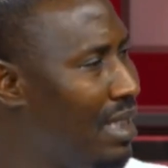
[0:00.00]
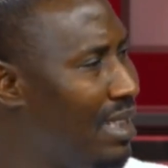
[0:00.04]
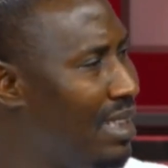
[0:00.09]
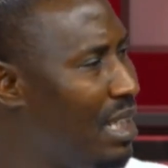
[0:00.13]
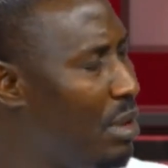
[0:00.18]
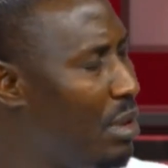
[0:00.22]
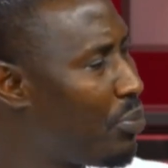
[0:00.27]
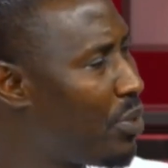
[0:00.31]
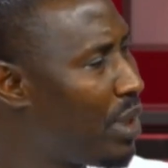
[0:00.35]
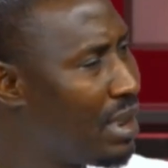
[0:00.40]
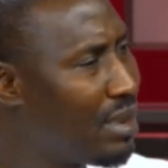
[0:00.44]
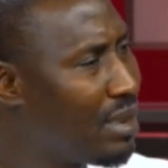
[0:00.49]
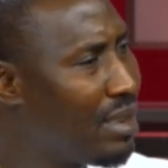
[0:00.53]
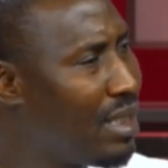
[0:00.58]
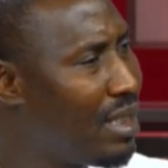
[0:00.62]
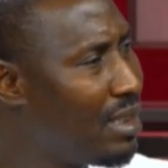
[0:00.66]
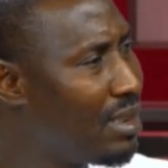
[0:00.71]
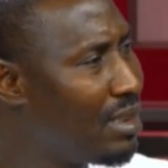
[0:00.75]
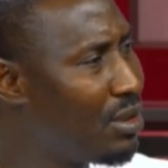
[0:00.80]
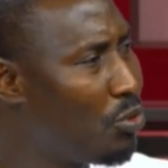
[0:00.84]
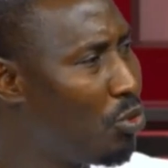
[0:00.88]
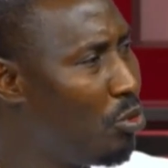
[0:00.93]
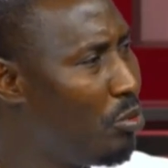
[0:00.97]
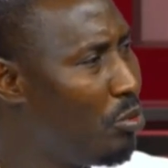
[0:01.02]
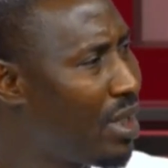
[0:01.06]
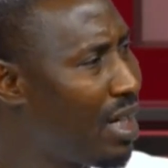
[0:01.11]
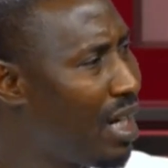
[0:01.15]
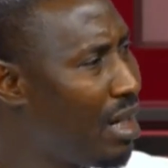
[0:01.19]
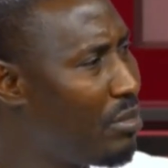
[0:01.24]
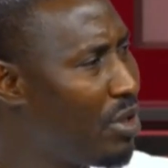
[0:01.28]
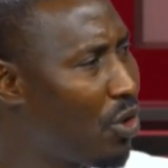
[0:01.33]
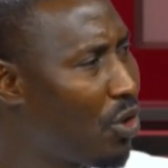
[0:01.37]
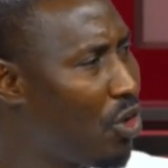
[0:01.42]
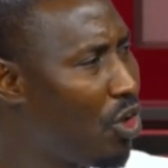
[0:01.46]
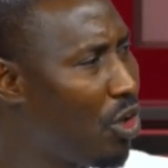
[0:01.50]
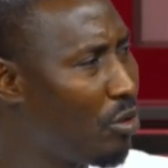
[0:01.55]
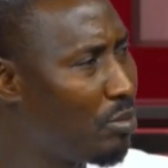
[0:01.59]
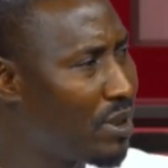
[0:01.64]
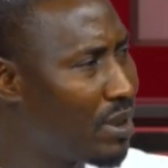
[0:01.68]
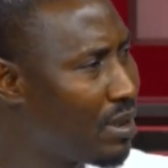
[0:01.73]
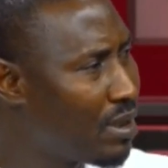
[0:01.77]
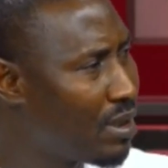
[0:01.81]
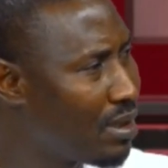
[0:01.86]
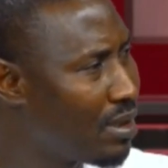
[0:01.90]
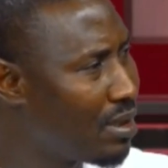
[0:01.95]
the president will become a
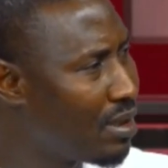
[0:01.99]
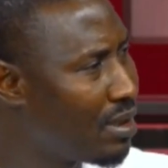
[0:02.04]
corpse,